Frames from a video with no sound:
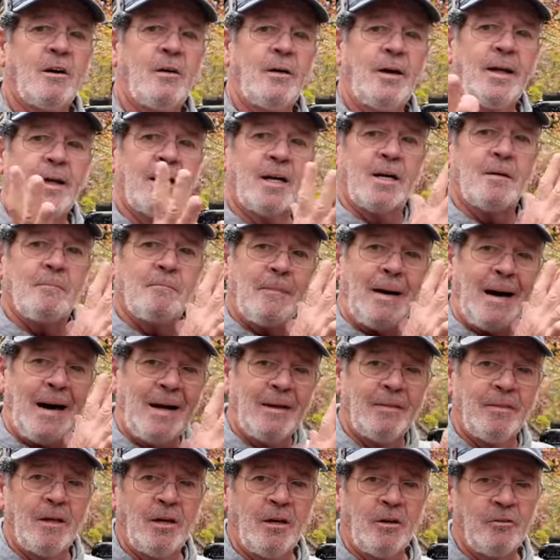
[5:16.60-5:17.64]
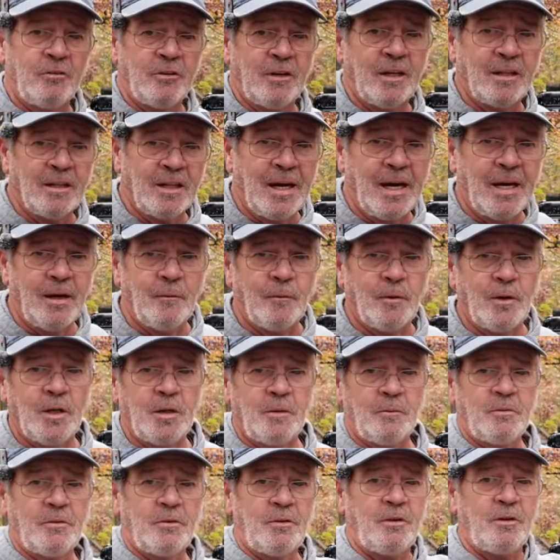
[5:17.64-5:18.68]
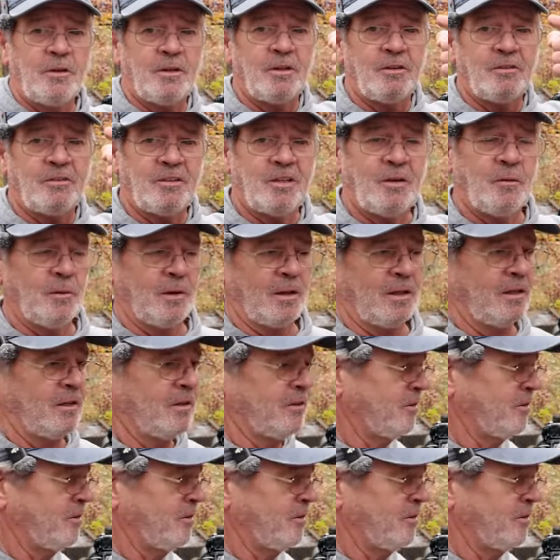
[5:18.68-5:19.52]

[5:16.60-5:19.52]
I'll go ahead and combine those in Lightroom so you can see what it